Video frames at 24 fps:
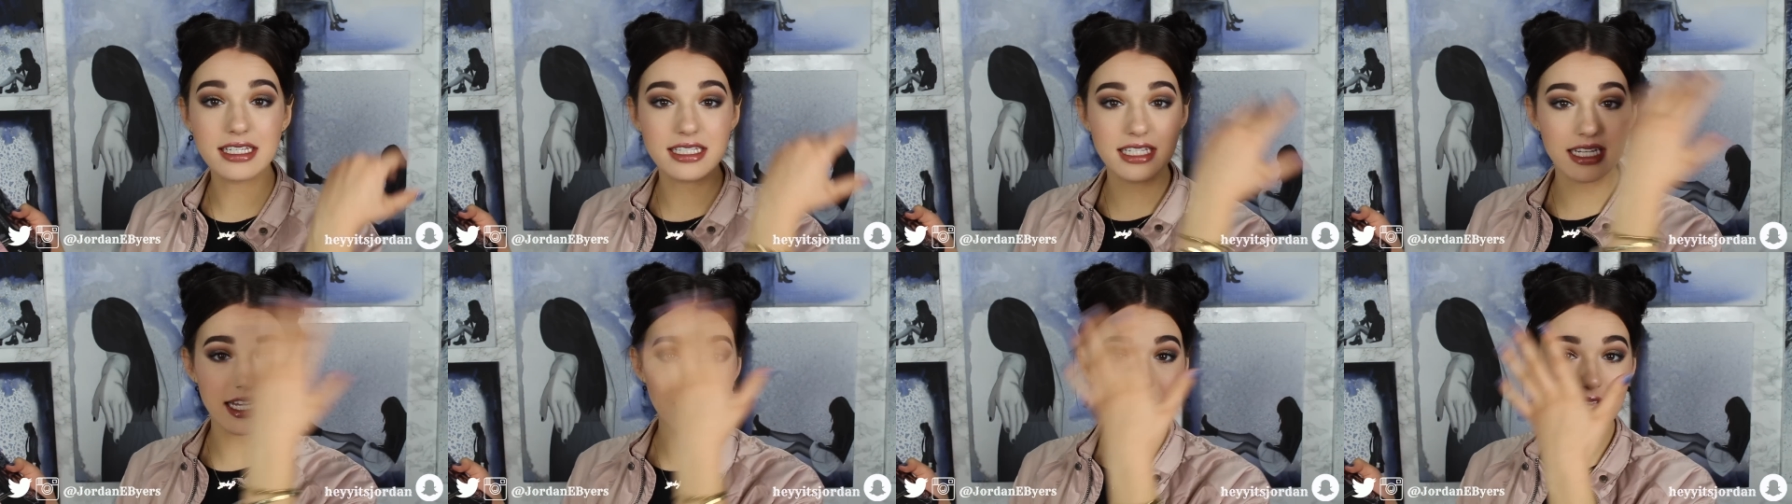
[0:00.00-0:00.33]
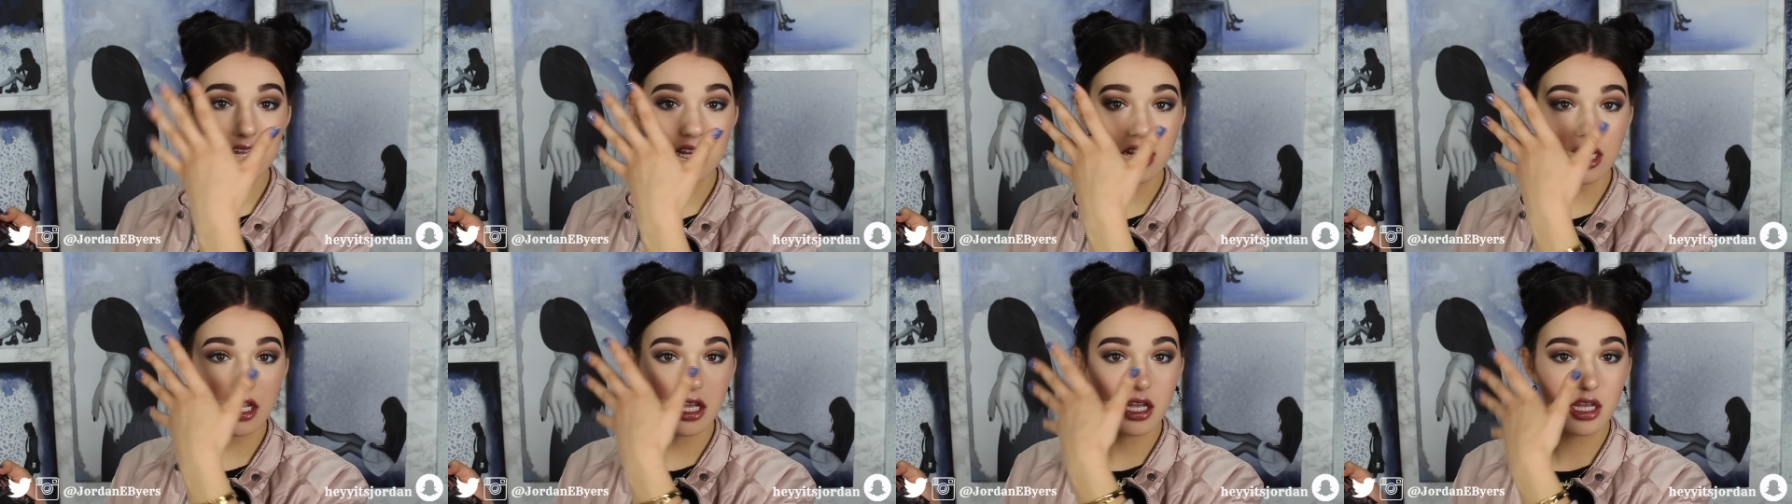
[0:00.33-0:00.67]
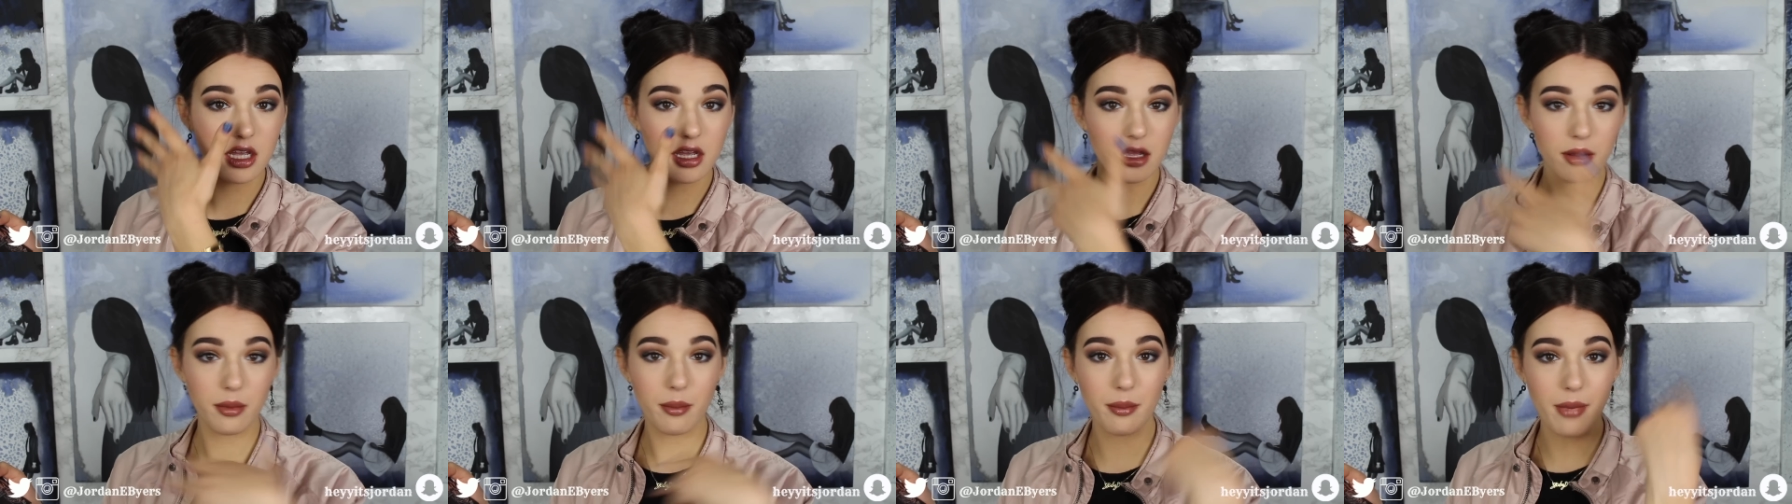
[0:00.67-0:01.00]
did
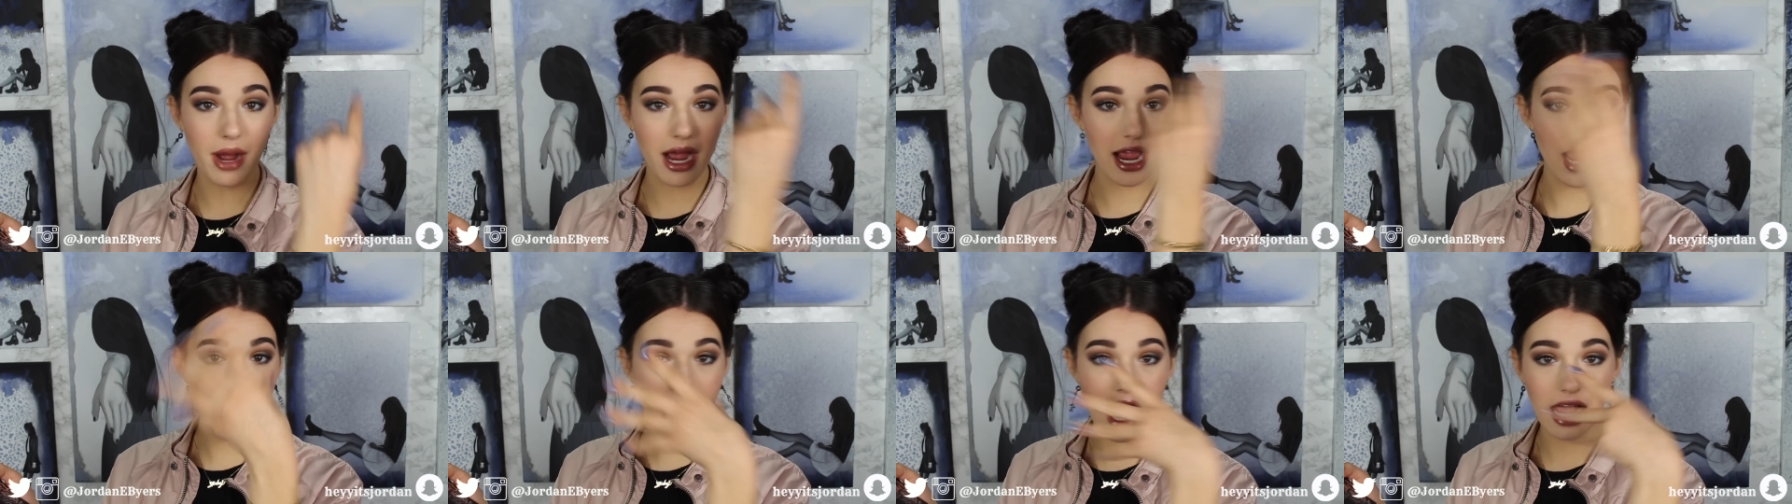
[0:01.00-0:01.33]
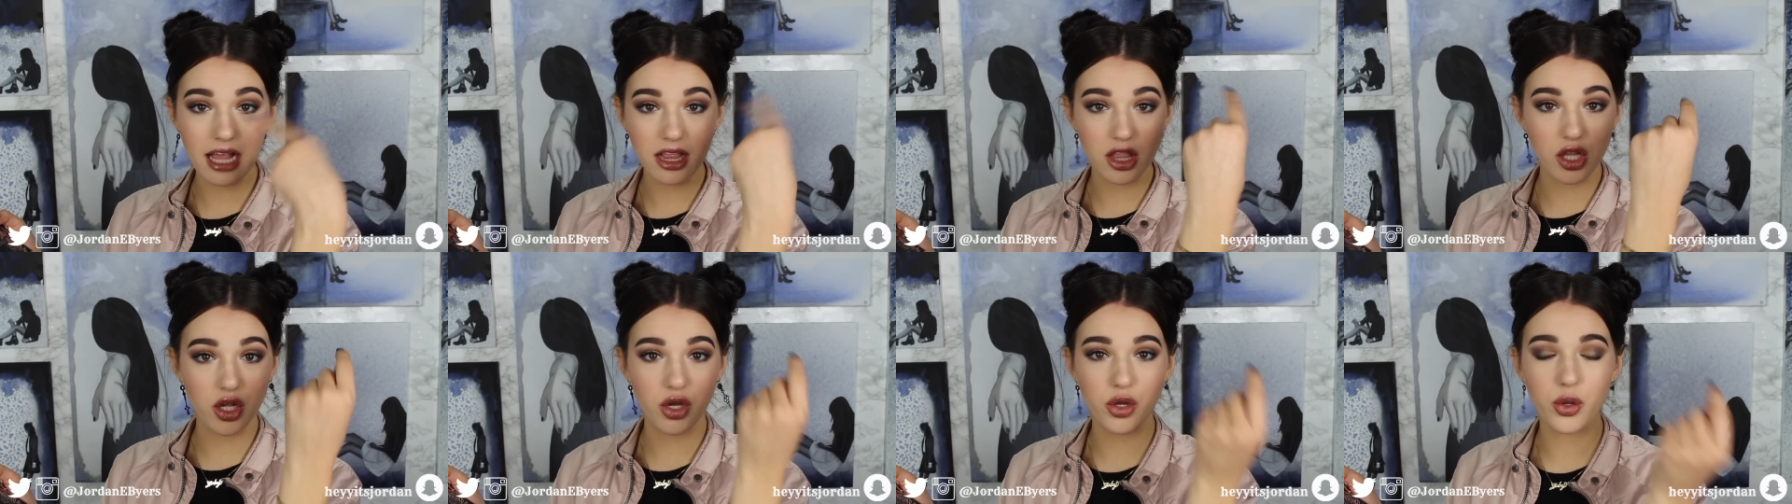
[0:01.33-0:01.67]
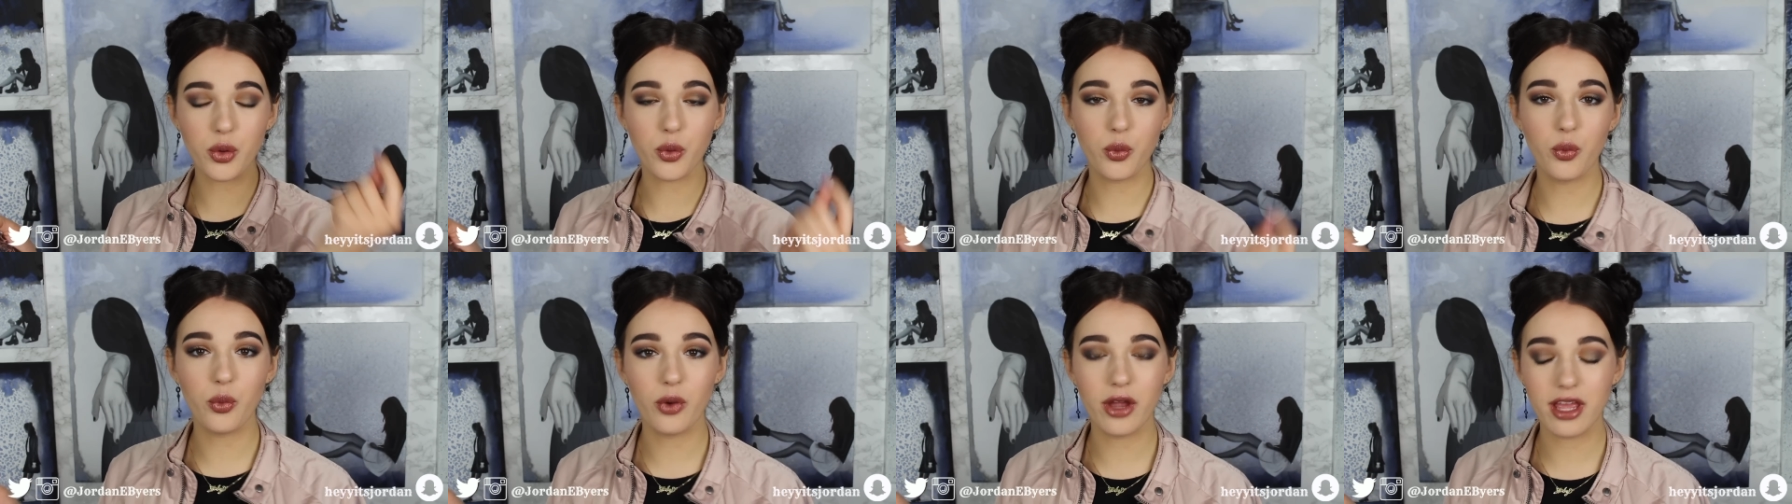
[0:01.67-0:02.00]
my eye
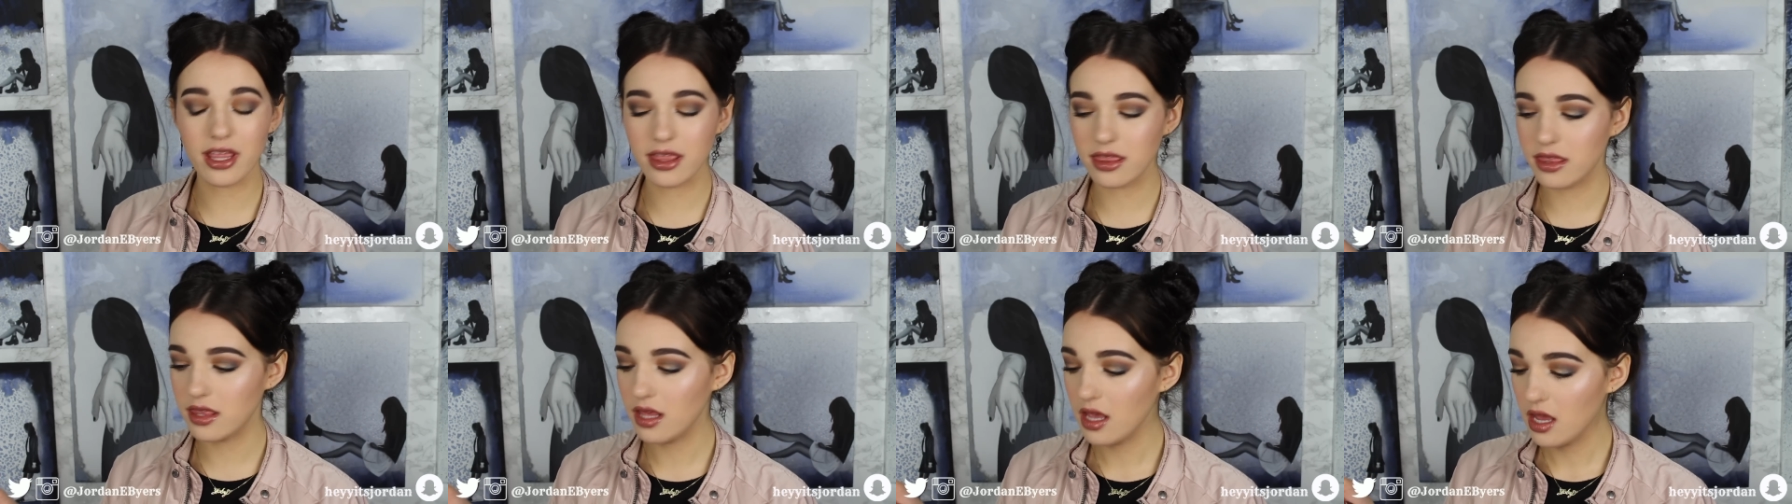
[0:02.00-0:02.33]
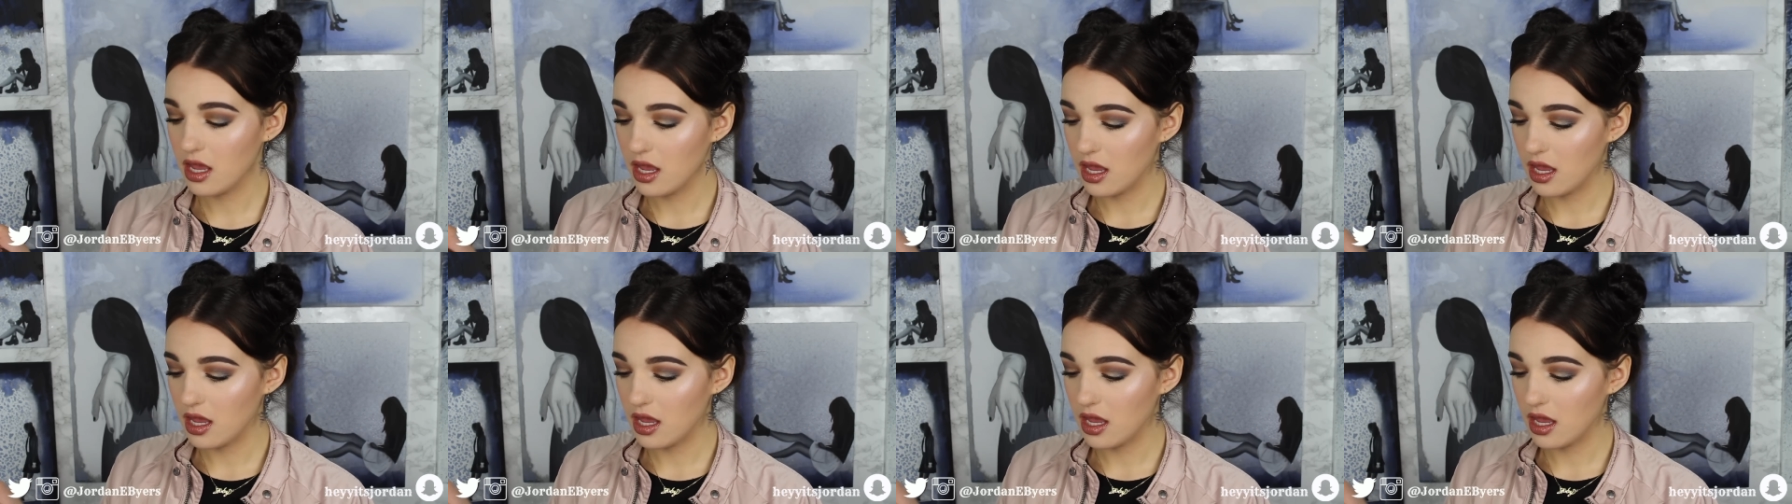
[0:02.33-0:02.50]
look with